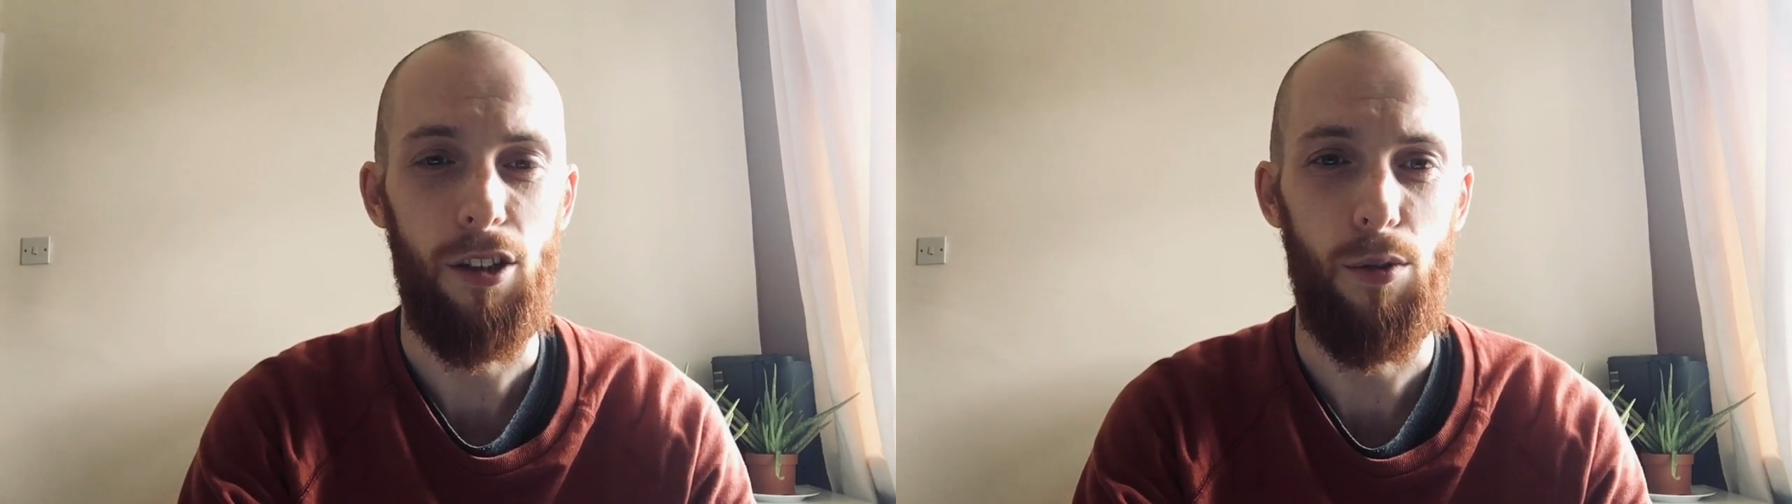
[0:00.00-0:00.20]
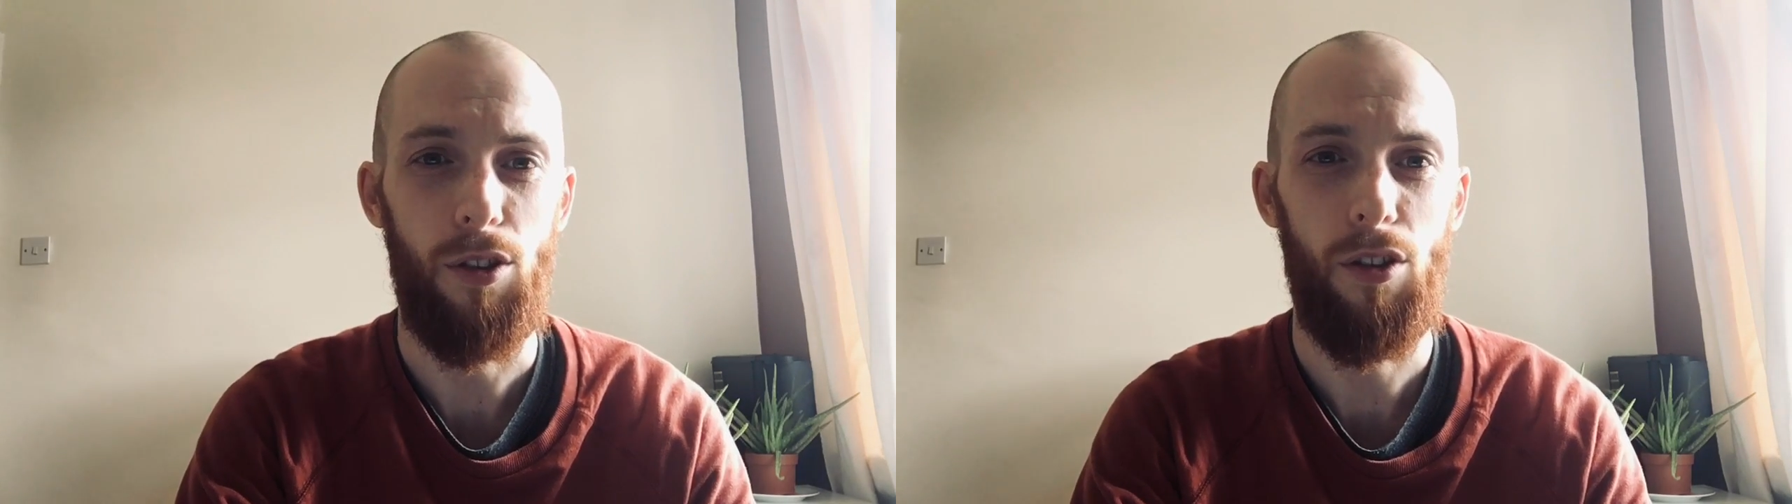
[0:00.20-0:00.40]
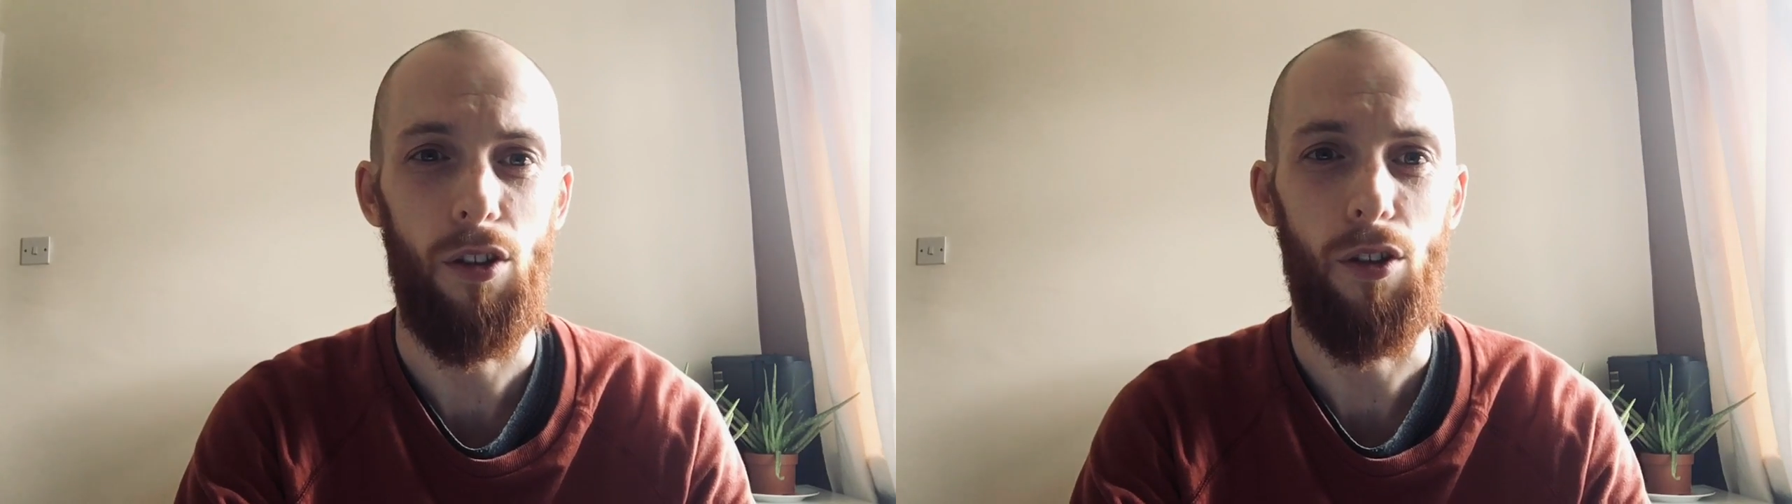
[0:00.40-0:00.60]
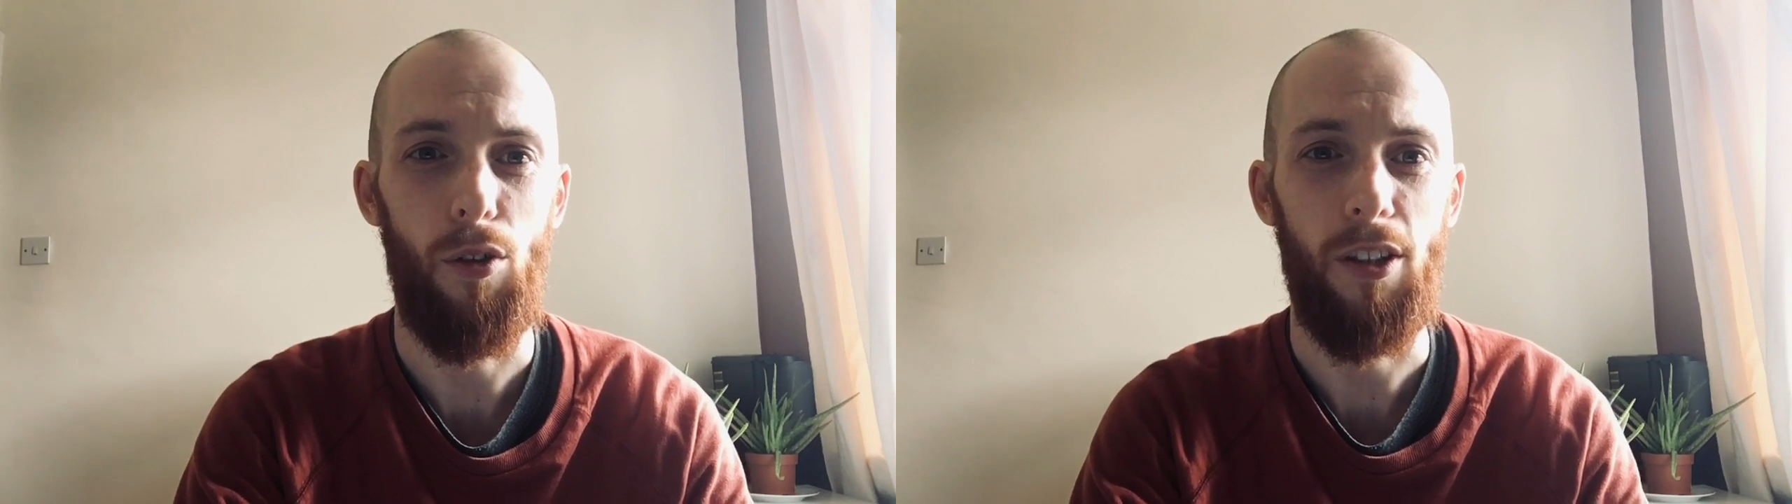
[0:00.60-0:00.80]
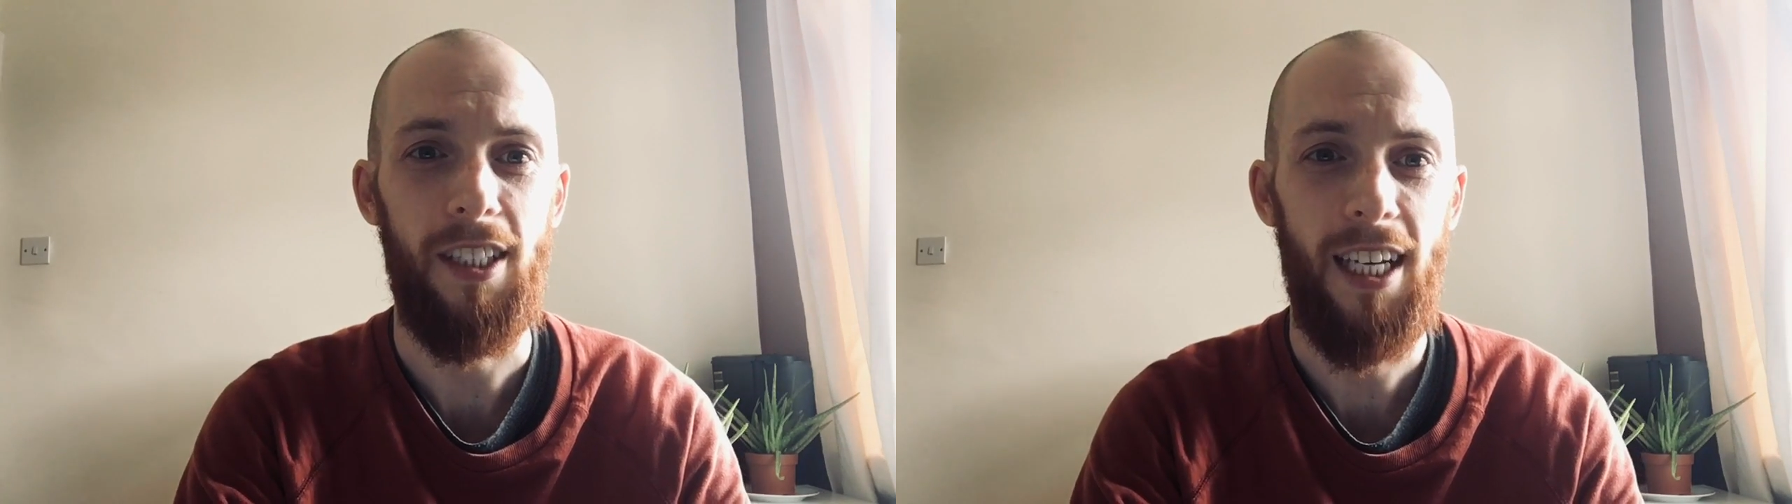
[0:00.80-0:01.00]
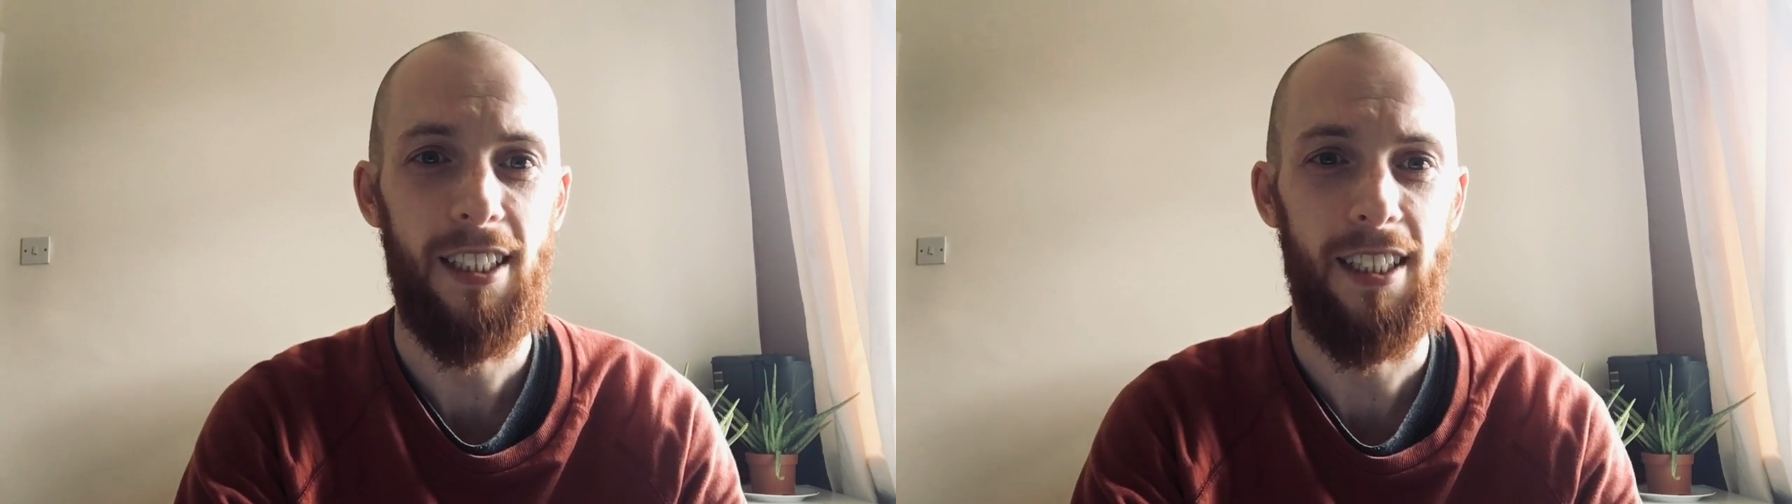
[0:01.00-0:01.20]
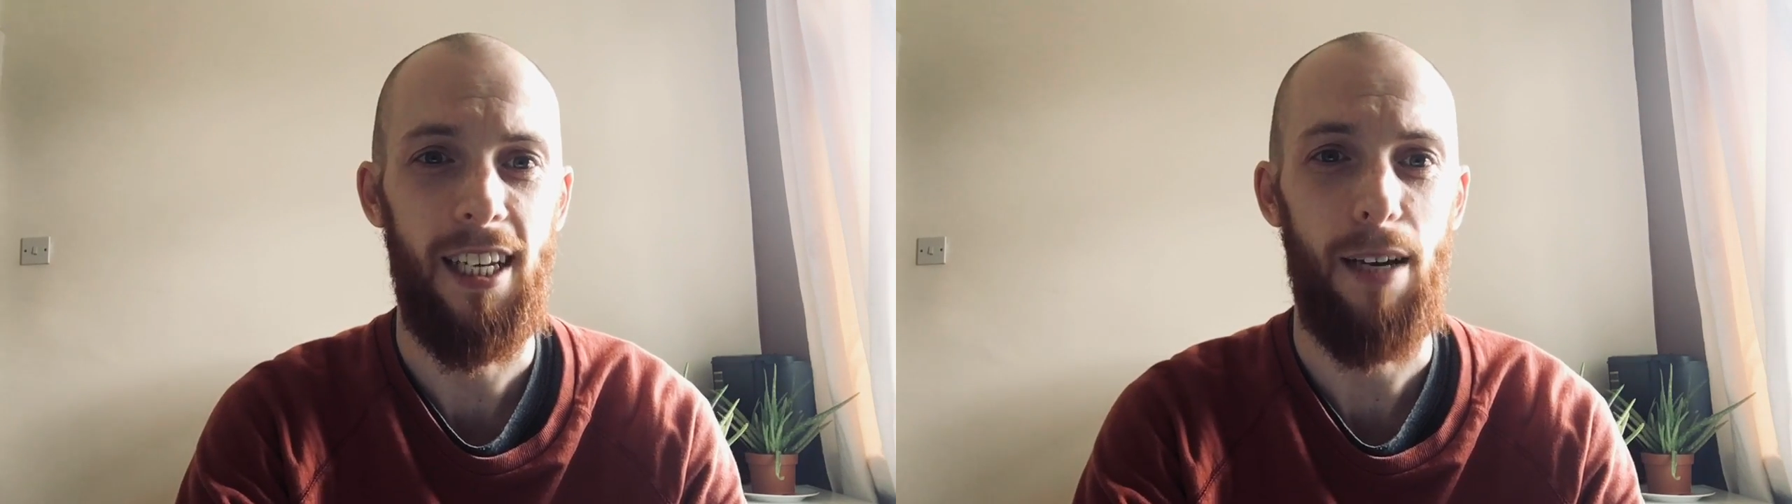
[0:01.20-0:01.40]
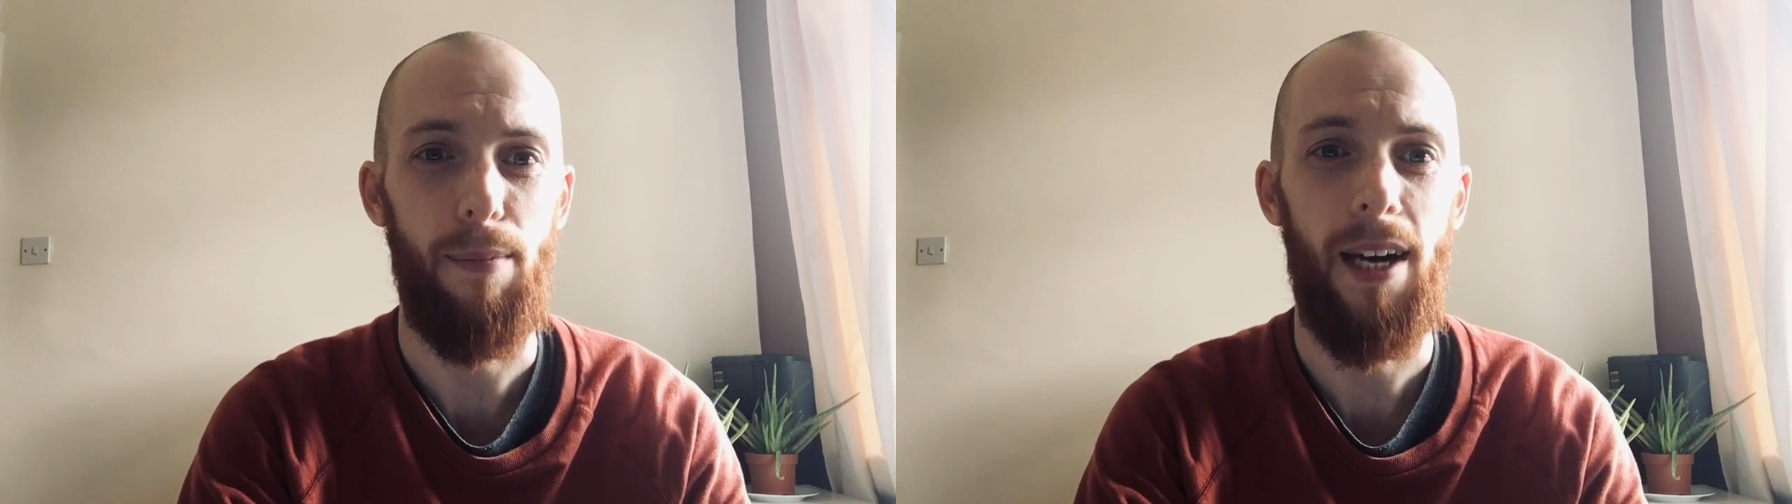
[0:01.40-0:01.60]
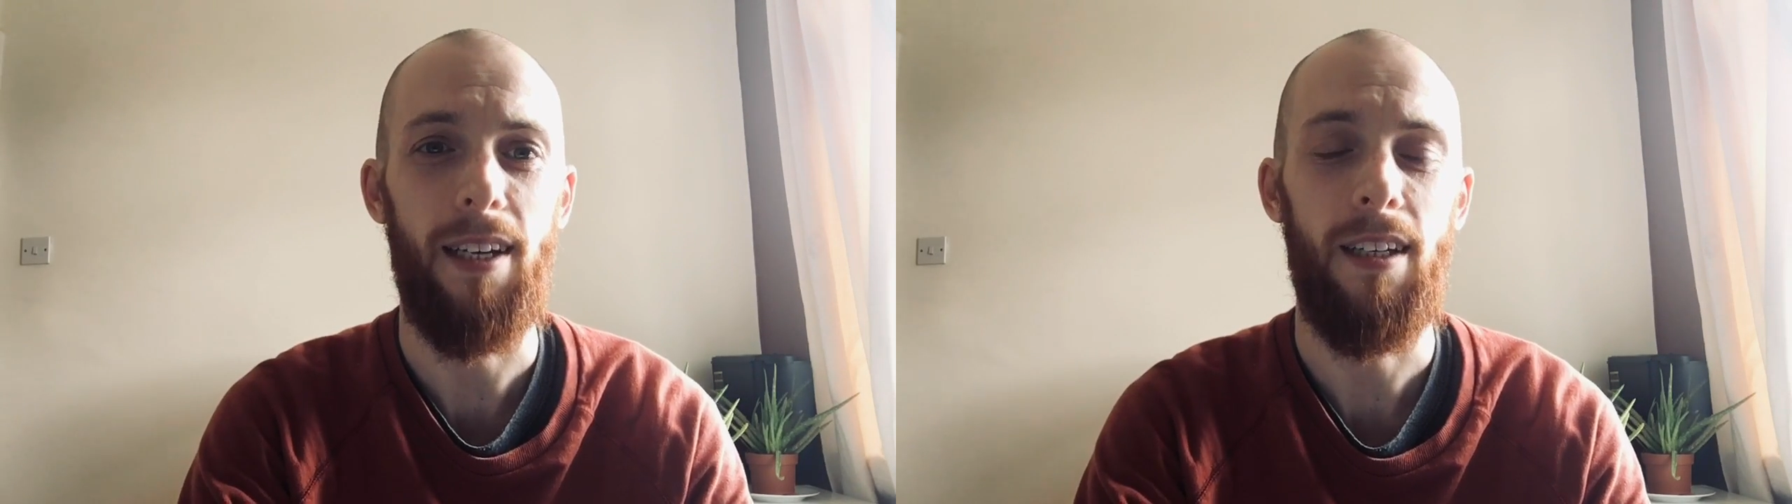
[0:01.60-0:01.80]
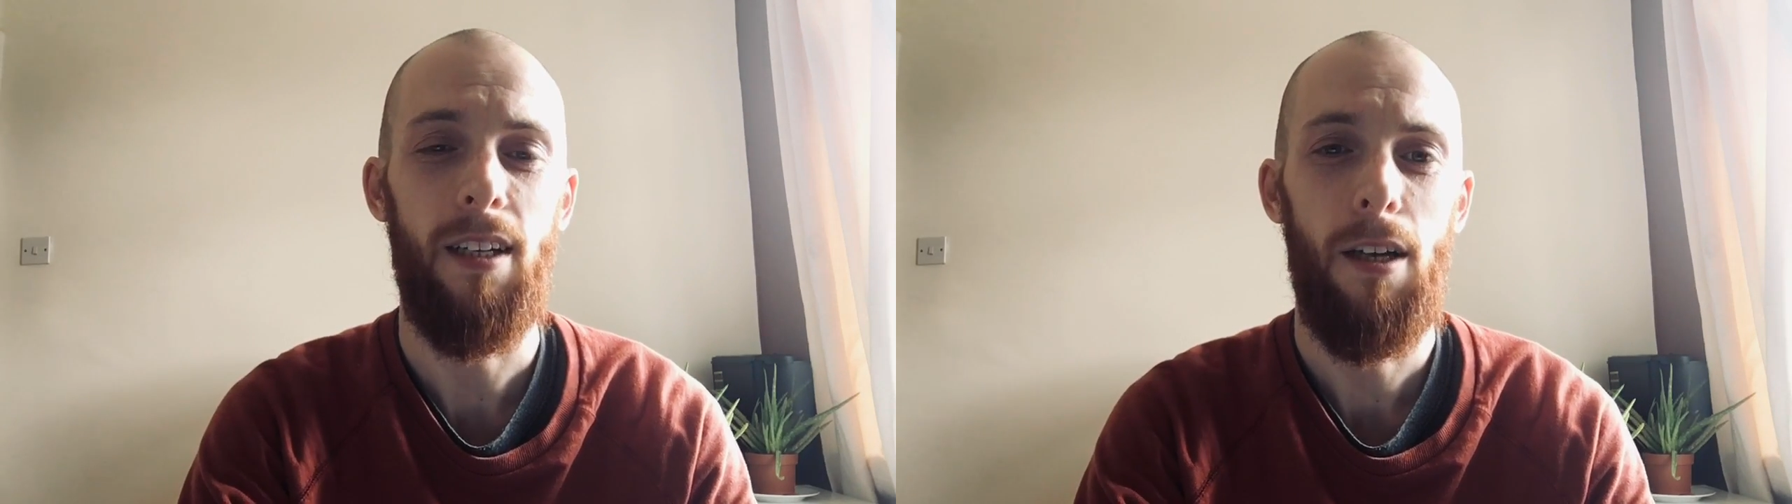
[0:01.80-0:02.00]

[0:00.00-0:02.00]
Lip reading: to a song called Yes and Amen